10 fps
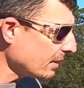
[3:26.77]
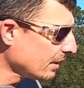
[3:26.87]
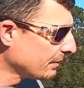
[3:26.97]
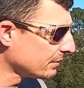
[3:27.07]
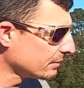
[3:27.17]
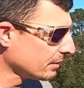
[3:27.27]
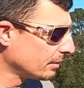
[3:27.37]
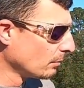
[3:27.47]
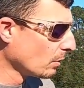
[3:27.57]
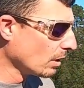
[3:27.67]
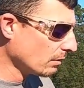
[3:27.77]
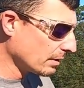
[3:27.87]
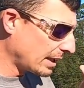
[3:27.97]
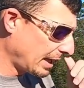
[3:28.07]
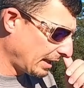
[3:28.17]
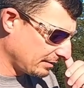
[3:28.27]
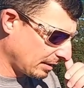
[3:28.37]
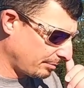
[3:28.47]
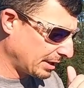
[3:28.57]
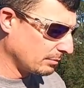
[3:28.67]
If it's more overcast, I
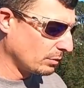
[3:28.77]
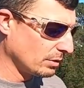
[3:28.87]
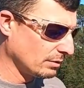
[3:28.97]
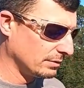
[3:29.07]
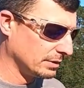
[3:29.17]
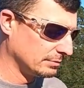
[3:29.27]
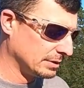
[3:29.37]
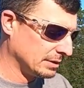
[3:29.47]
pick more of a,